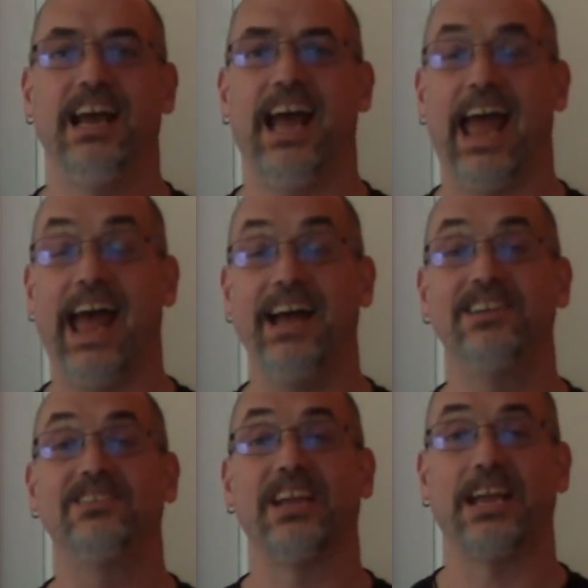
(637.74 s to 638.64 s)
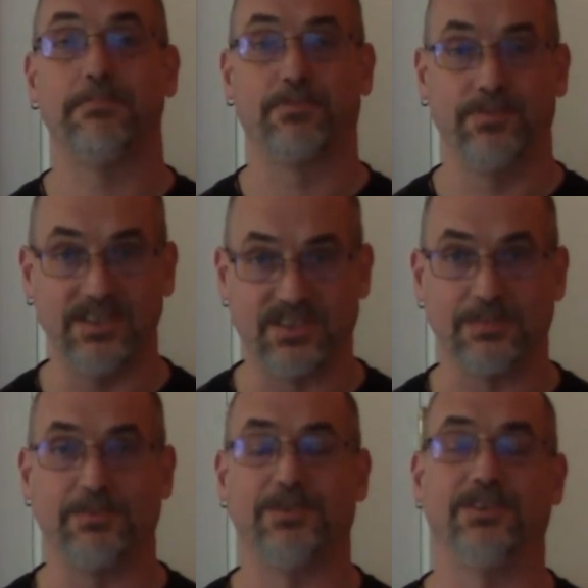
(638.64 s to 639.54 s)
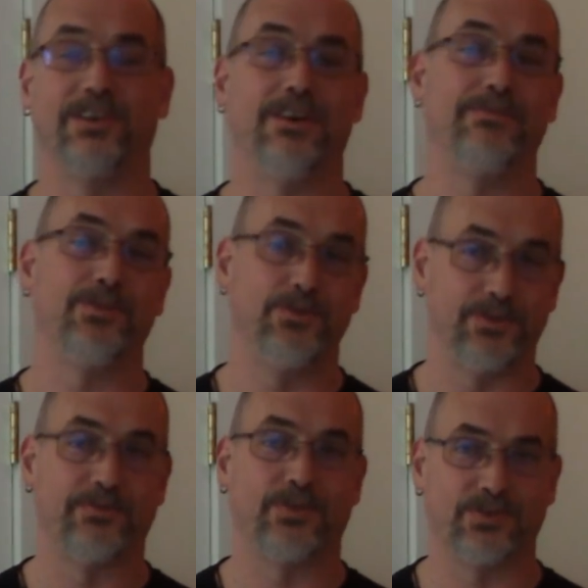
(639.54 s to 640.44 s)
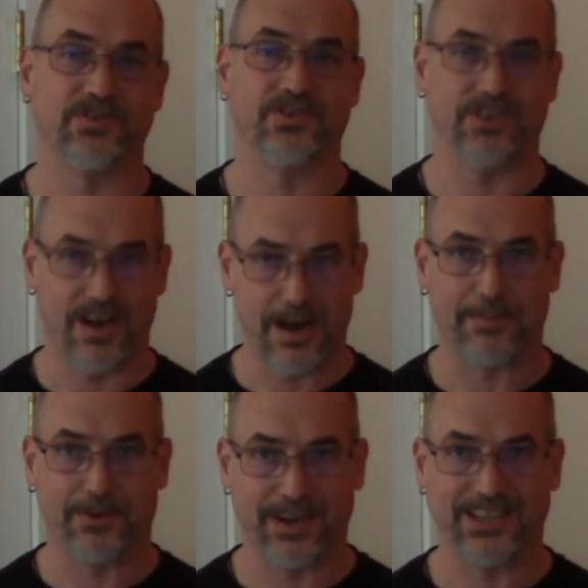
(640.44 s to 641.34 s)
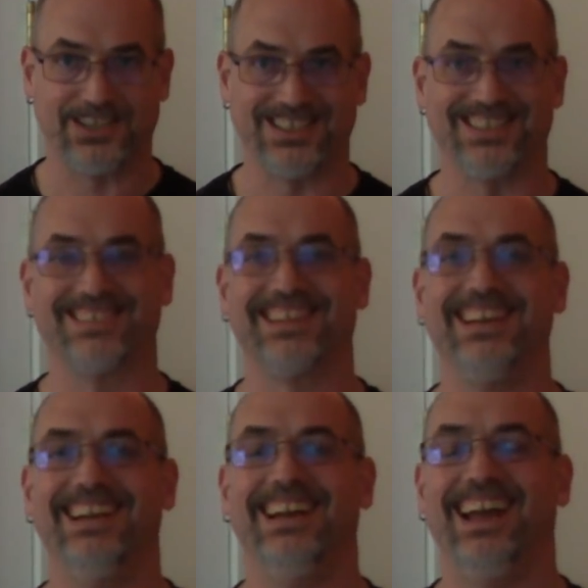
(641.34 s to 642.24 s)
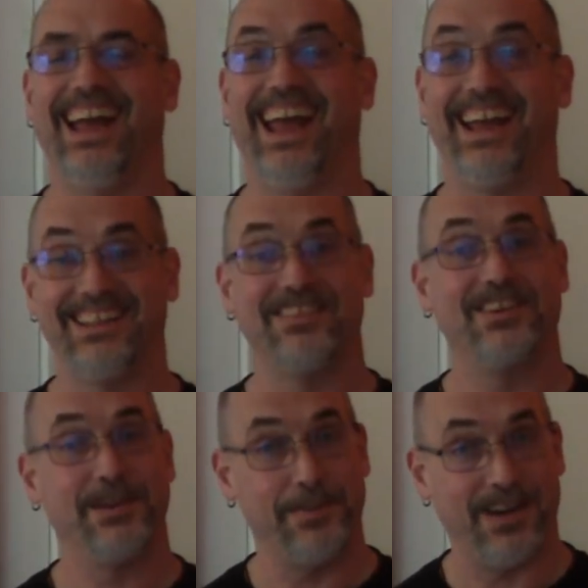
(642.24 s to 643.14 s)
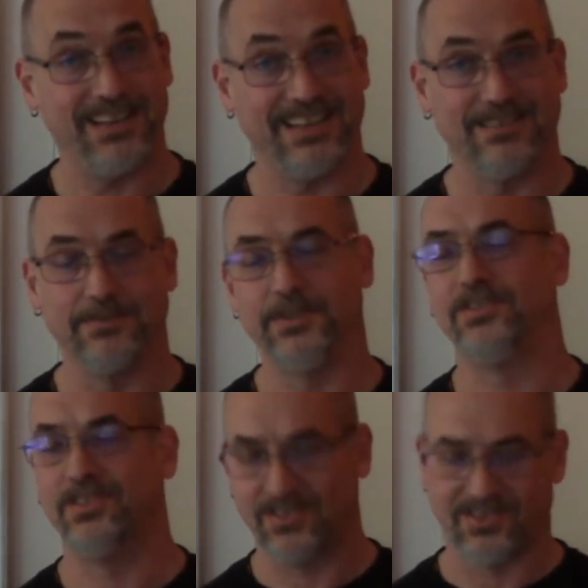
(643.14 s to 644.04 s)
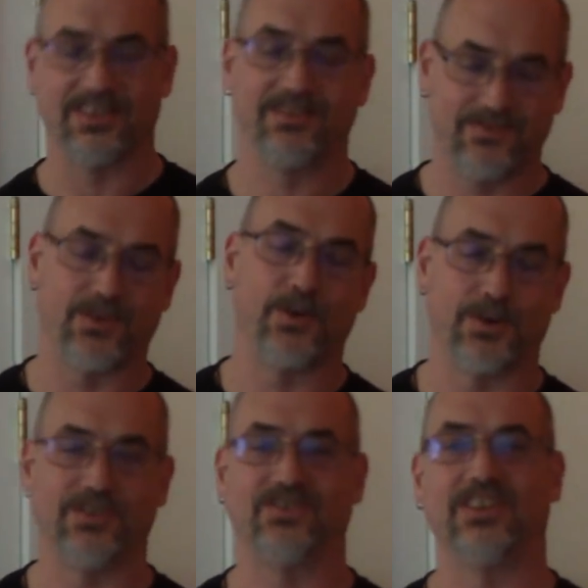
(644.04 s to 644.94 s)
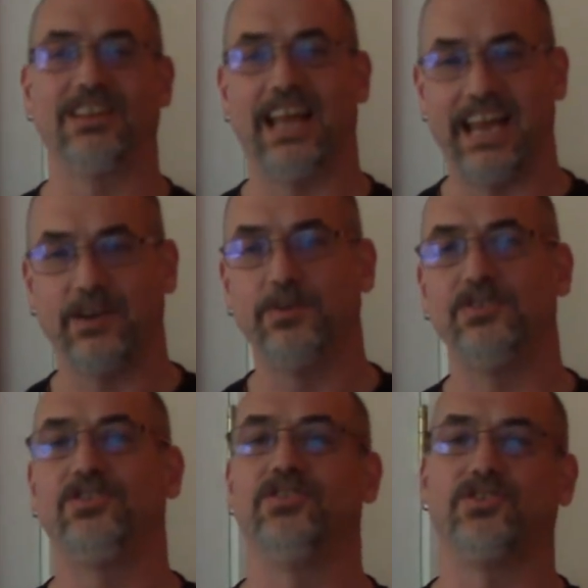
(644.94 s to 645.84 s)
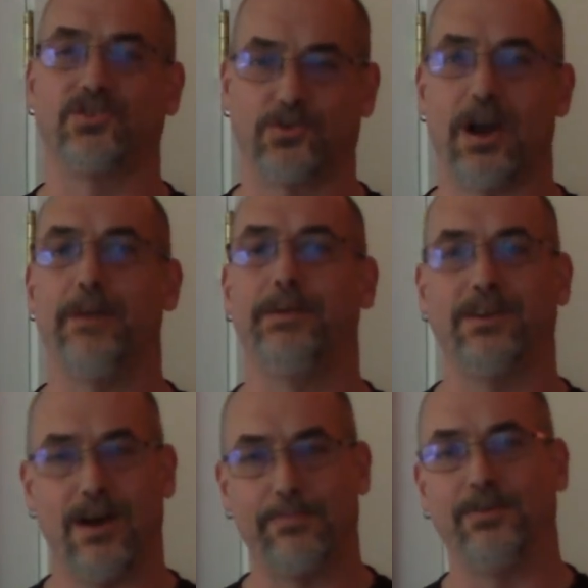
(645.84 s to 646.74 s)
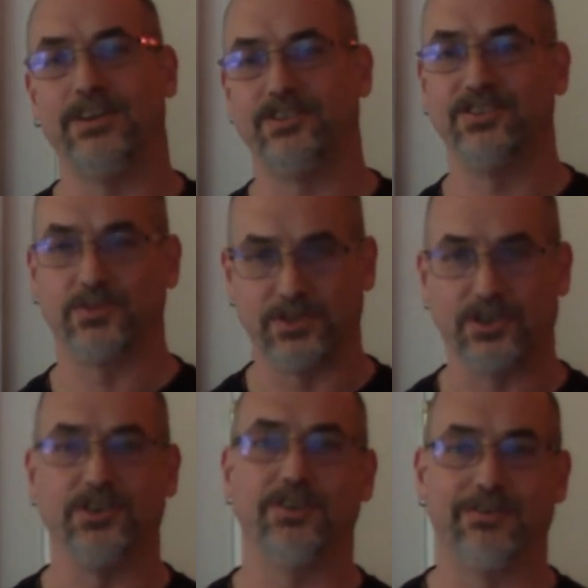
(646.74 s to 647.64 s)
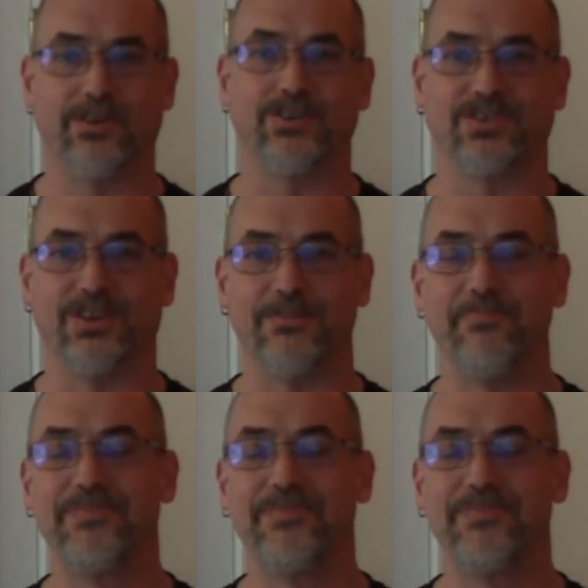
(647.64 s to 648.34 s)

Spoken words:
as a principle of universal operations. And the Kabbalah, which is, of course, a language describing operations which are universal.